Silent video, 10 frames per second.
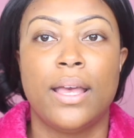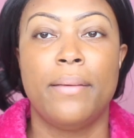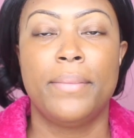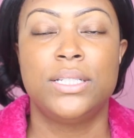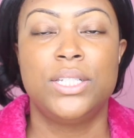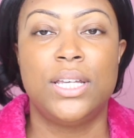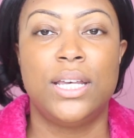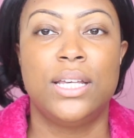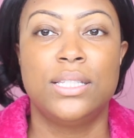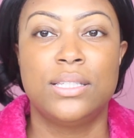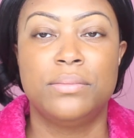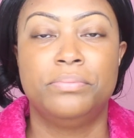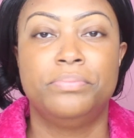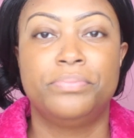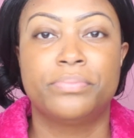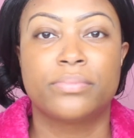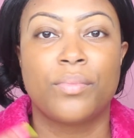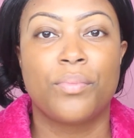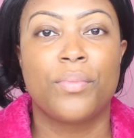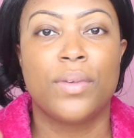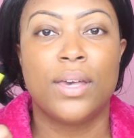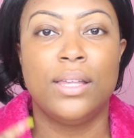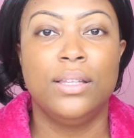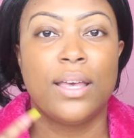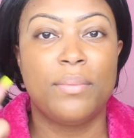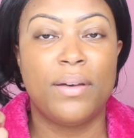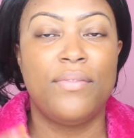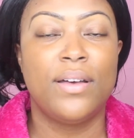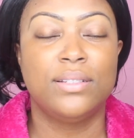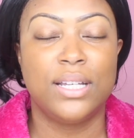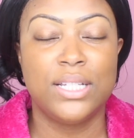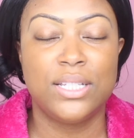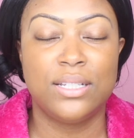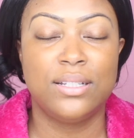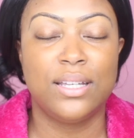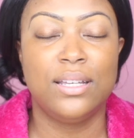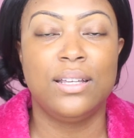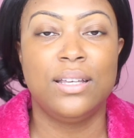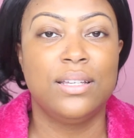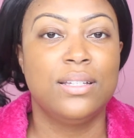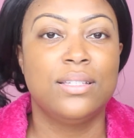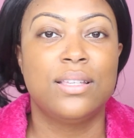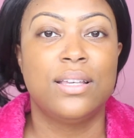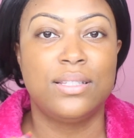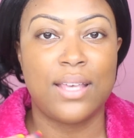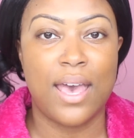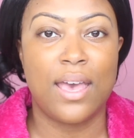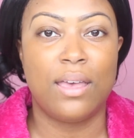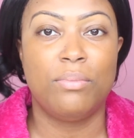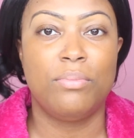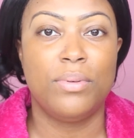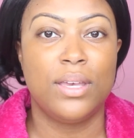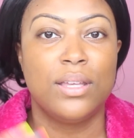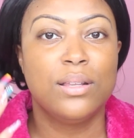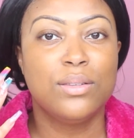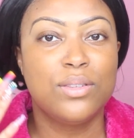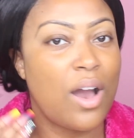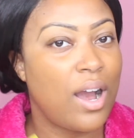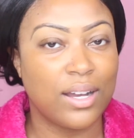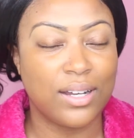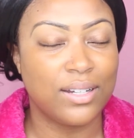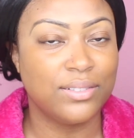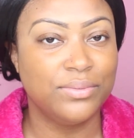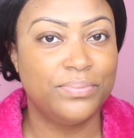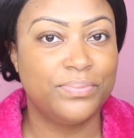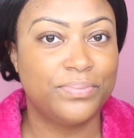at my chest and look at my foundation. It is a tad bit darker.